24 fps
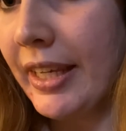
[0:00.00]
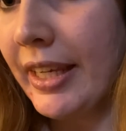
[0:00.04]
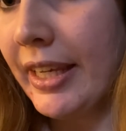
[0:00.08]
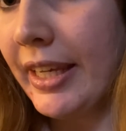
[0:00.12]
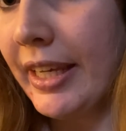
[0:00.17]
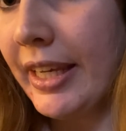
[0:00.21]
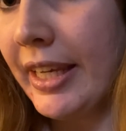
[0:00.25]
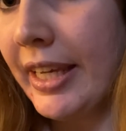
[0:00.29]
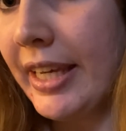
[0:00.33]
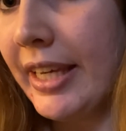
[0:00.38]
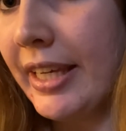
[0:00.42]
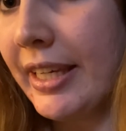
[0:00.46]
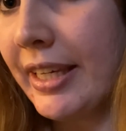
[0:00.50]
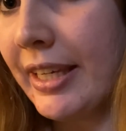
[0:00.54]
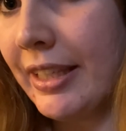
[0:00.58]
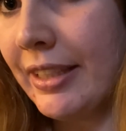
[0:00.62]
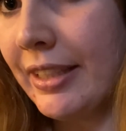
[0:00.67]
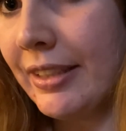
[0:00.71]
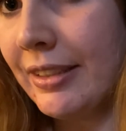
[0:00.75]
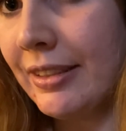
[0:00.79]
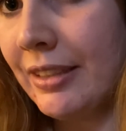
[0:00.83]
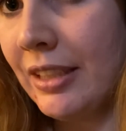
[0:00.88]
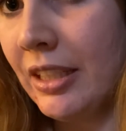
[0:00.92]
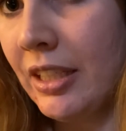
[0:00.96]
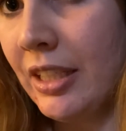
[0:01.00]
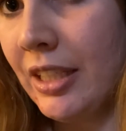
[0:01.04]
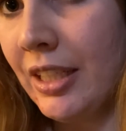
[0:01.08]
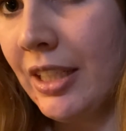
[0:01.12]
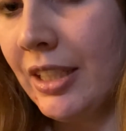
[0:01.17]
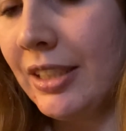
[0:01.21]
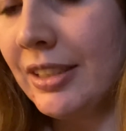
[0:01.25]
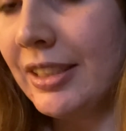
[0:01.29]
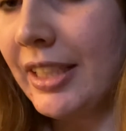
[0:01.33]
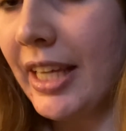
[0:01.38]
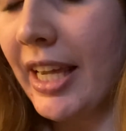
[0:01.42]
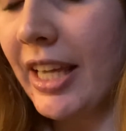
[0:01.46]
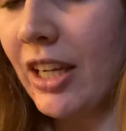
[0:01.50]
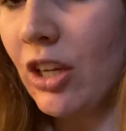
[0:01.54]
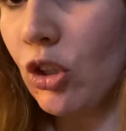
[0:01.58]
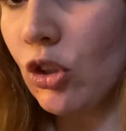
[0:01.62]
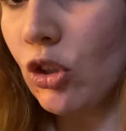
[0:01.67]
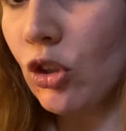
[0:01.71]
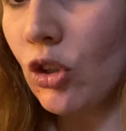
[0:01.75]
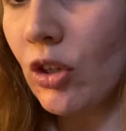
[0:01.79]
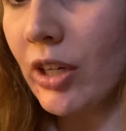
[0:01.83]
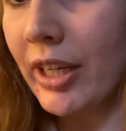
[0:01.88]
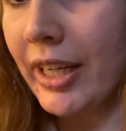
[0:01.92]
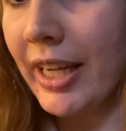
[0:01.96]
he can take a
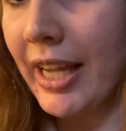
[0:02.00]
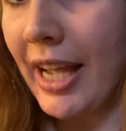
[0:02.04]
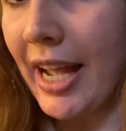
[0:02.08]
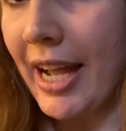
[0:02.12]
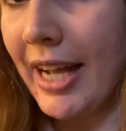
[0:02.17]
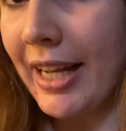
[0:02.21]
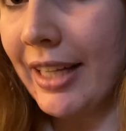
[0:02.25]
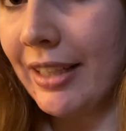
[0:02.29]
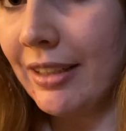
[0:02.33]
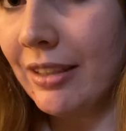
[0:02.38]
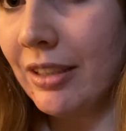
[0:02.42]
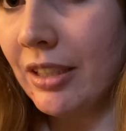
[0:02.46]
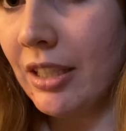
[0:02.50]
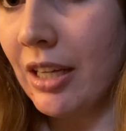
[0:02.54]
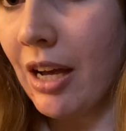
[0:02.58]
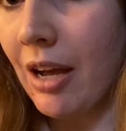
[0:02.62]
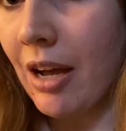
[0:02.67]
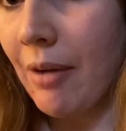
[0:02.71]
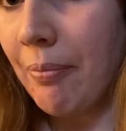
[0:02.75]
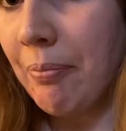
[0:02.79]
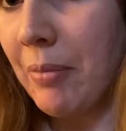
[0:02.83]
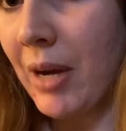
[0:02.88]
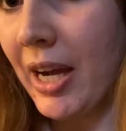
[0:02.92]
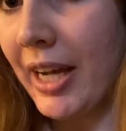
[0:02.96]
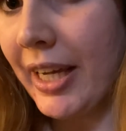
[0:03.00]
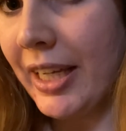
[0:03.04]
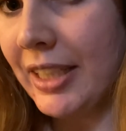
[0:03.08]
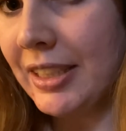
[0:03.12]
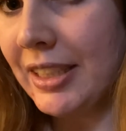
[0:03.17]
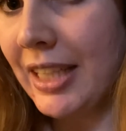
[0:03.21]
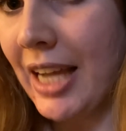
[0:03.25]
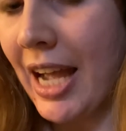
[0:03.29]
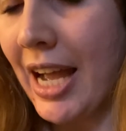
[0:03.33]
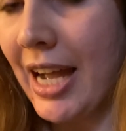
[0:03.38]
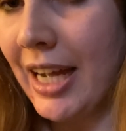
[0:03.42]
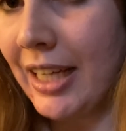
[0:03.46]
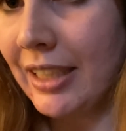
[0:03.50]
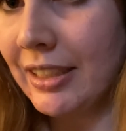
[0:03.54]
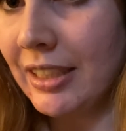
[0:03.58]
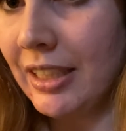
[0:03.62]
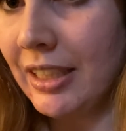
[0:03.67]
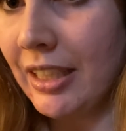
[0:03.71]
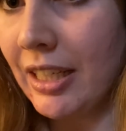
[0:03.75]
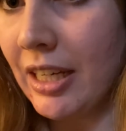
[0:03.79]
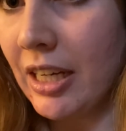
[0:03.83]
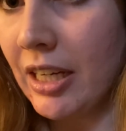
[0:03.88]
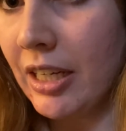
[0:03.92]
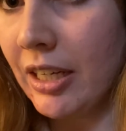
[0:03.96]
look at my
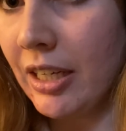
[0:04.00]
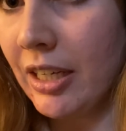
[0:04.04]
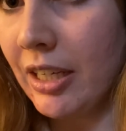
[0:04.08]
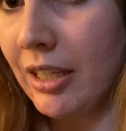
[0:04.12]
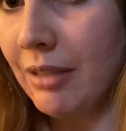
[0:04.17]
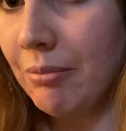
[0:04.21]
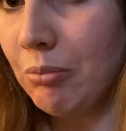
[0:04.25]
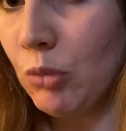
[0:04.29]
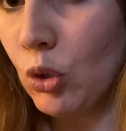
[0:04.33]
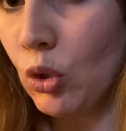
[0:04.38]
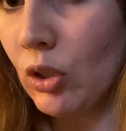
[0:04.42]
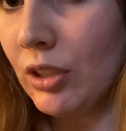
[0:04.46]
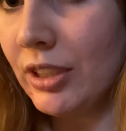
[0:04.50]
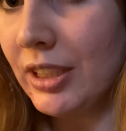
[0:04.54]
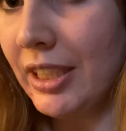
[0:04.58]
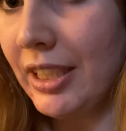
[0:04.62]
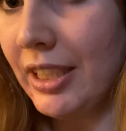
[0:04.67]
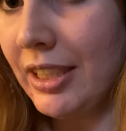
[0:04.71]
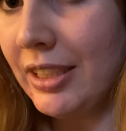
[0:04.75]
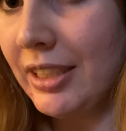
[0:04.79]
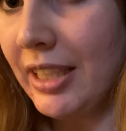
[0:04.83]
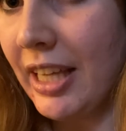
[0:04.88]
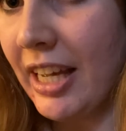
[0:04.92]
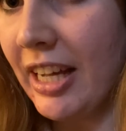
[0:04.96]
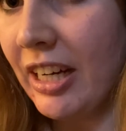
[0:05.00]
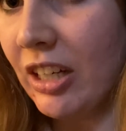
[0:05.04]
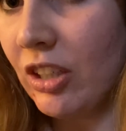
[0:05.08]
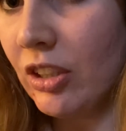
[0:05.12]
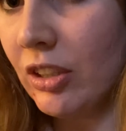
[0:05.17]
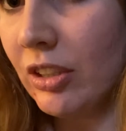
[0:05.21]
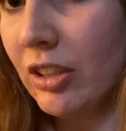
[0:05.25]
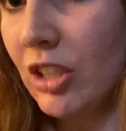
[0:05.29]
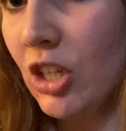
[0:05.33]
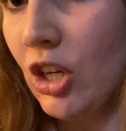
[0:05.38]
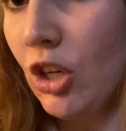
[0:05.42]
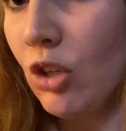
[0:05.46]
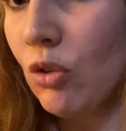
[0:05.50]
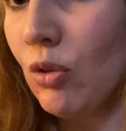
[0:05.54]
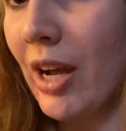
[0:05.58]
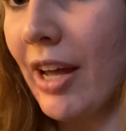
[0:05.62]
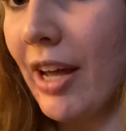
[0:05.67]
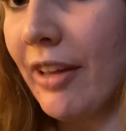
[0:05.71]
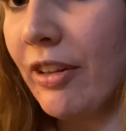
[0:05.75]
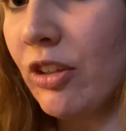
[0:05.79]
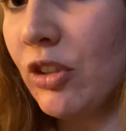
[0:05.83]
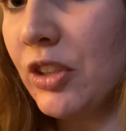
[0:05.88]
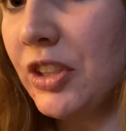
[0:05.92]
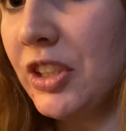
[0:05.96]
ataxia in more detail
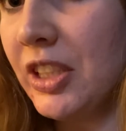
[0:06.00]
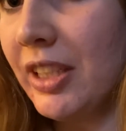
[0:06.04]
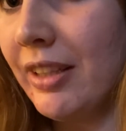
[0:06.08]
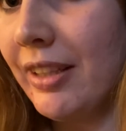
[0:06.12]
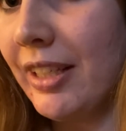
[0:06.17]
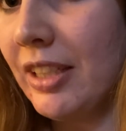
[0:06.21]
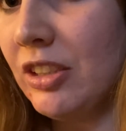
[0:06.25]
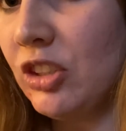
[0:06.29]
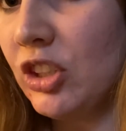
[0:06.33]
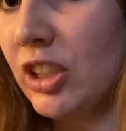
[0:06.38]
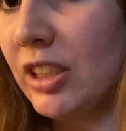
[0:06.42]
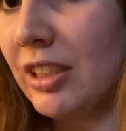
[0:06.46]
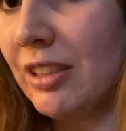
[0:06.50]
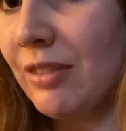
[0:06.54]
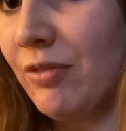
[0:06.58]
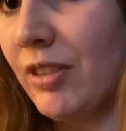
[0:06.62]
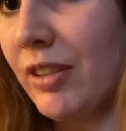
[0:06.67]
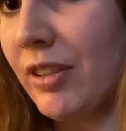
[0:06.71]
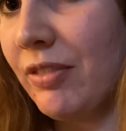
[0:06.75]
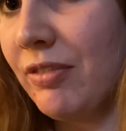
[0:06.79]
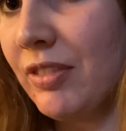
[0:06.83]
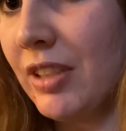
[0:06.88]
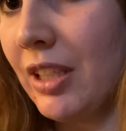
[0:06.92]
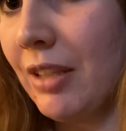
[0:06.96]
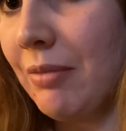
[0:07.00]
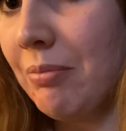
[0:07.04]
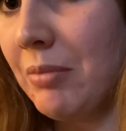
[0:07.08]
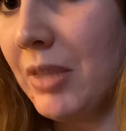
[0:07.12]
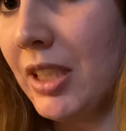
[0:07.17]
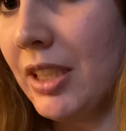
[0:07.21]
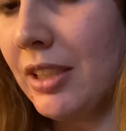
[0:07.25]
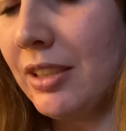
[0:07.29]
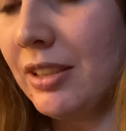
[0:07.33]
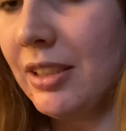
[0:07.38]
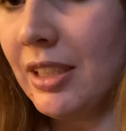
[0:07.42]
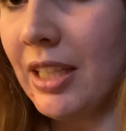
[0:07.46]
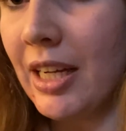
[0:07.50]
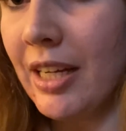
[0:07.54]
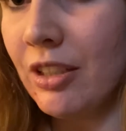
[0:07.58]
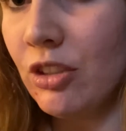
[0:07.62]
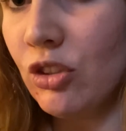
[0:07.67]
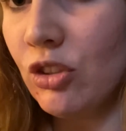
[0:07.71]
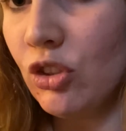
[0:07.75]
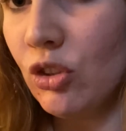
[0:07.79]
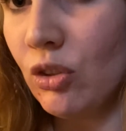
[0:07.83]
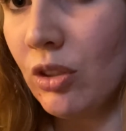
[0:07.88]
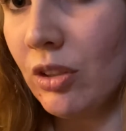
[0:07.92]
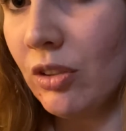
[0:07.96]
rather than just 15 minutes at a
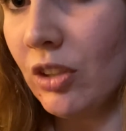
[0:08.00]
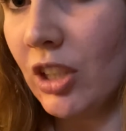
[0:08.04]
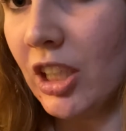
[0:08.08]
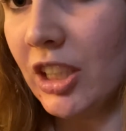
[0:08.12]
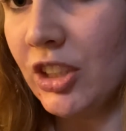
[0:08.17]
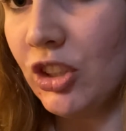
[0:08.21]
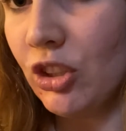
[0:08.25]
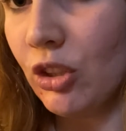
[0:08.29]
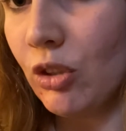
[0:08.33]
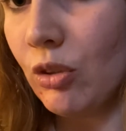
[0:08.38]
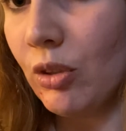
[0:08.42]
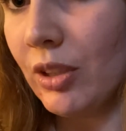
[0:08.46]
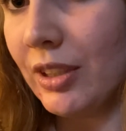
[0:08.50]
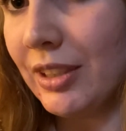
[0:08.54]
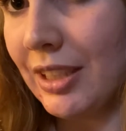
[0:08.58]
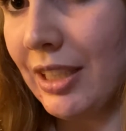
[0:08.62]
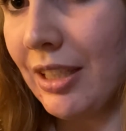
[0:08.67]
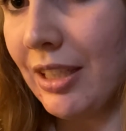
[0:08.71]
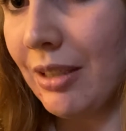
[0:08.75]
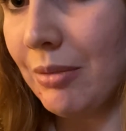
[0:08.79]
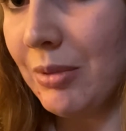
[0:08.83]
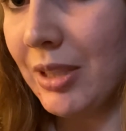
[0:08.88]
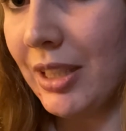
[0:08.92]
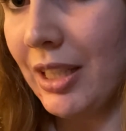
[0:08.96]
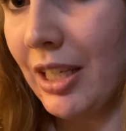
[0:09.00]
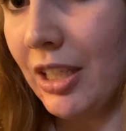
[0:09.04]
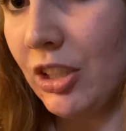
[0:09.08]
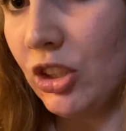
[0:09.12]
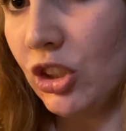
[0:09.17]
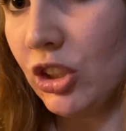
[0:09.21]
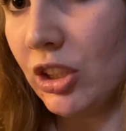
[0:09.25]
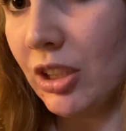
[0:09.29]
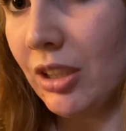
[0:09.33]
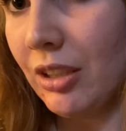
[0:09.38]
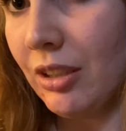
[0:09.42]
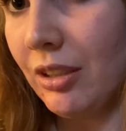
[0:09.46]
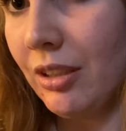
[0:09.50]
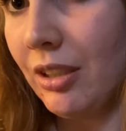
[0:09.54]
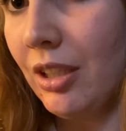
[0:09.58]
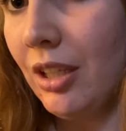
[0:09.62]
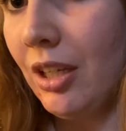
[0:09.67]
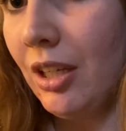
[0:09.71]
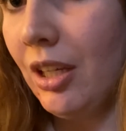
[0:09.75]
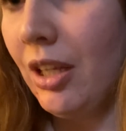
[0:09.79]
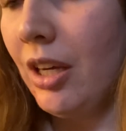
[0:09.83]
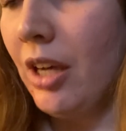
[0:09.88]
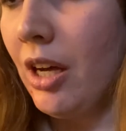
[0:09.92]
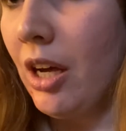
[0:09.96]
neurological examination.
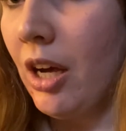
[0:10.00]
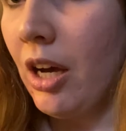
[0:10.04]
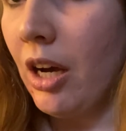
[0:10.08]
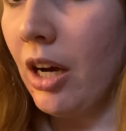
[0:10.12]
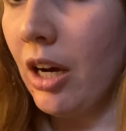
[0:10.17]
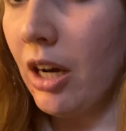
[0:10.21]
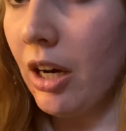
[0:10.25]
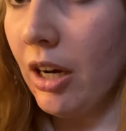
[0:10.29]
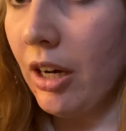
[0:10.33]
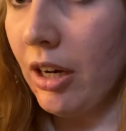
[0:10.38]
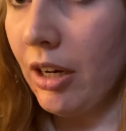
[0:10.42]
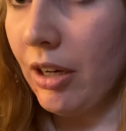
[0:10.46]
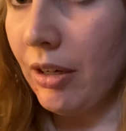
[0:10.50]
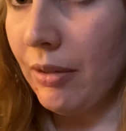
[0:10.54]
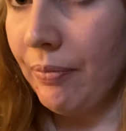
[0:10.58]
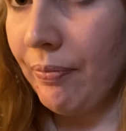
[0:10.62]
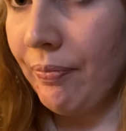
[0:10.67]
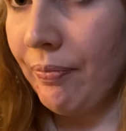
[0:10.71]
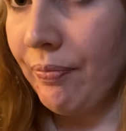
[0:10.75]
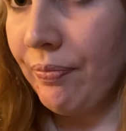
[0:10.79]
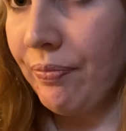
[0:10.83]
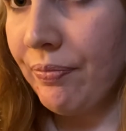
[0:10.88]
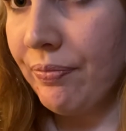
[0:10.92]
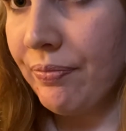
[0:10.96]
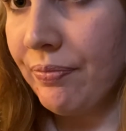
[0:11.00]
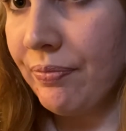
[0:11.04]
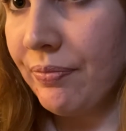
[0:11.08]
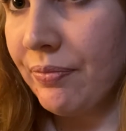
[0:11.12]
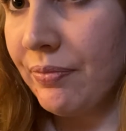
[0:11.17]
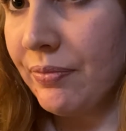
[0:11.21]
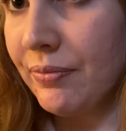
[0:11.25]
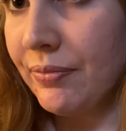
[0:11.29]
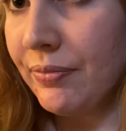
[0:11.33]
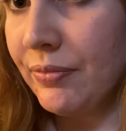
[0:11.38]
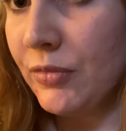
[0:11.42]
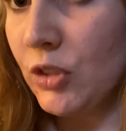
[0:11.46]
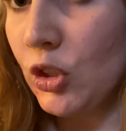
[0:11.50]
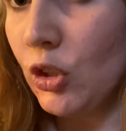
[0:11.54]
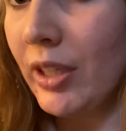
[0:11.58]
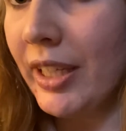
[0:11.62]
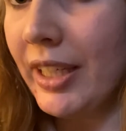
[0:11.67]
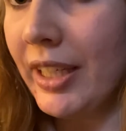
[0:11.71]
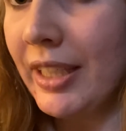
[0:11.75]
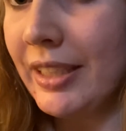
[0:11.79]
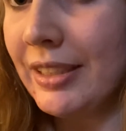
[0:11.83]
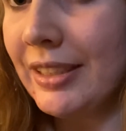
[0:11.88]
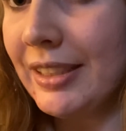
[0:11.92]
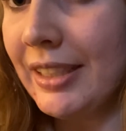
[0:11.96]
Um, so
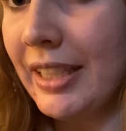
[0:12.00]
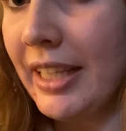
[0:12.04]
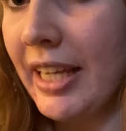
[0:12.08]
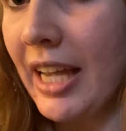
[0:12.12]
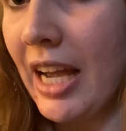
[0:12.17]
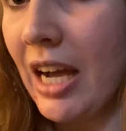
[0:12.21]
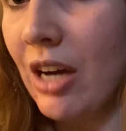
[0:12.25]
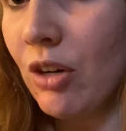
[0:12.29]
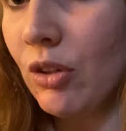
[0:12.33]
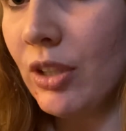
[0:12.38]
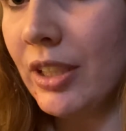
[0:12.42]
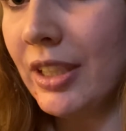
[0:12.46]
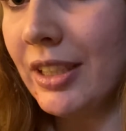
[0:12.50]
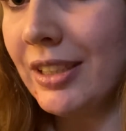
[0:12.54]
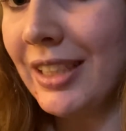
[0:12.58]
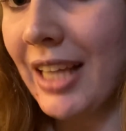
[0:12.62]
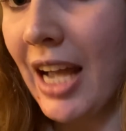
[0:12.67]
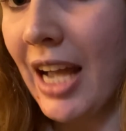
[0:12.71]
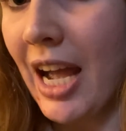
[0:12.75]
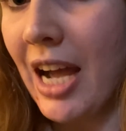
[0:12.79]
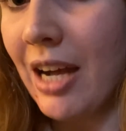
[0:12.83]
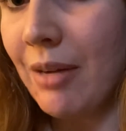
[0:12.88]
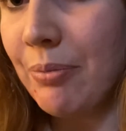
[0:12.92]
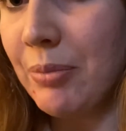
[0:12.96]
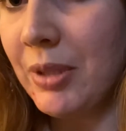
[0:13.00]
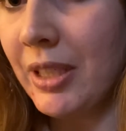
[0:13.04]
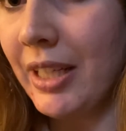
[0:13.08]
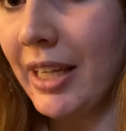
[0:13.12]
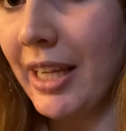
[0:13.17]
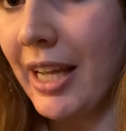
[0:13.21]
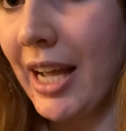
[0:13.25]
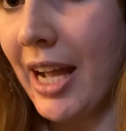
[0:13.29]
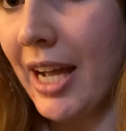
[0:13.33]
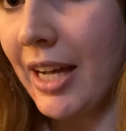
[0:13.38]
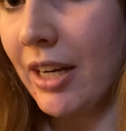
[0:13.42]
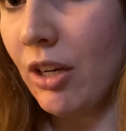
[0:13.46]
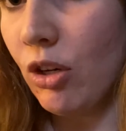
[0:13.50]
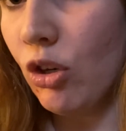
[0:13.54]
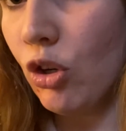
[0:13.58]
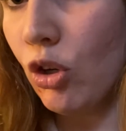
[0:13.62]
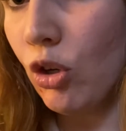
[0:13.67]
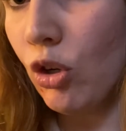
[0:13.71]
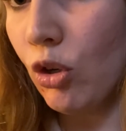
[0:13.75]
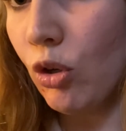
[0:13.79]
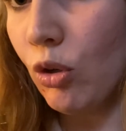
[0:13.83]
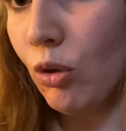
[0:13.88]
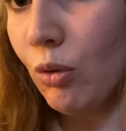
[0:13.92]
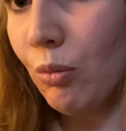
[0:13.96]
he could see how it is happening at
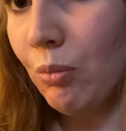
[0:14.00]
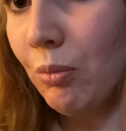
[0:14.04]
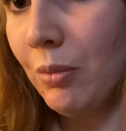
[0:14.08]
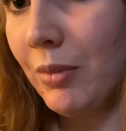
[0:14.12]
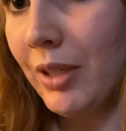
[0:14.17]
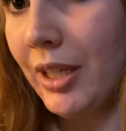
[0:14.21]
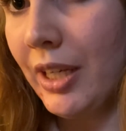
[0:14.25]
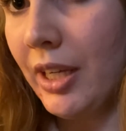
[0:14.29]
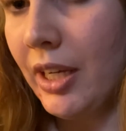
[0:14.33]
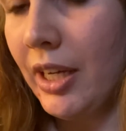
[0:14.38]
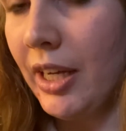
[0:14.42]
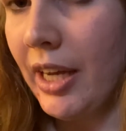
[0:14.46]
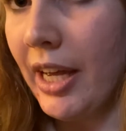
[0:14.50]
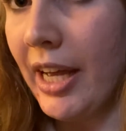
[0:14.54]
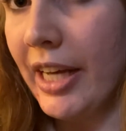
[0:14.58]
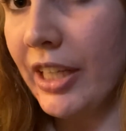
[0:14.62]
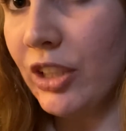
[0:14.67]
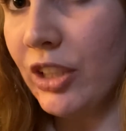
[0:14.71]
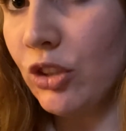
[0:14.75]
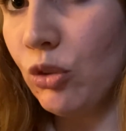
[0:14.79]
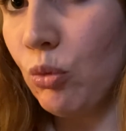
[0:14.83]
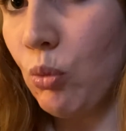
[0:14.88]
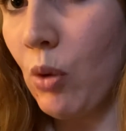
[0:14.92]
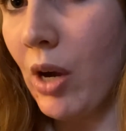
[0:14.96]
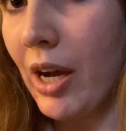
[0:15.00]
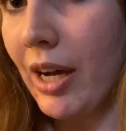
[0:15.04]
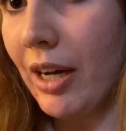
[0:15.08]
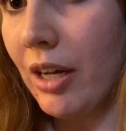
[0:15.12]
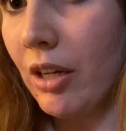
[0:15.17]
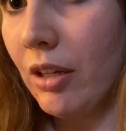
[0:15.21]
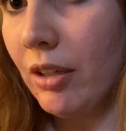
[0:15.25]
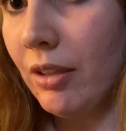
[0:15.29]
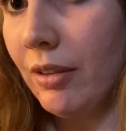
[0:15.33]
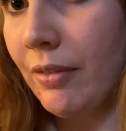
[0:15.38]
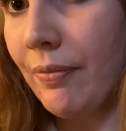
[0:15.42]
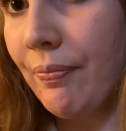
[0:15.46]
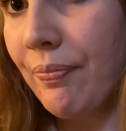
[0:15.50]
home as well.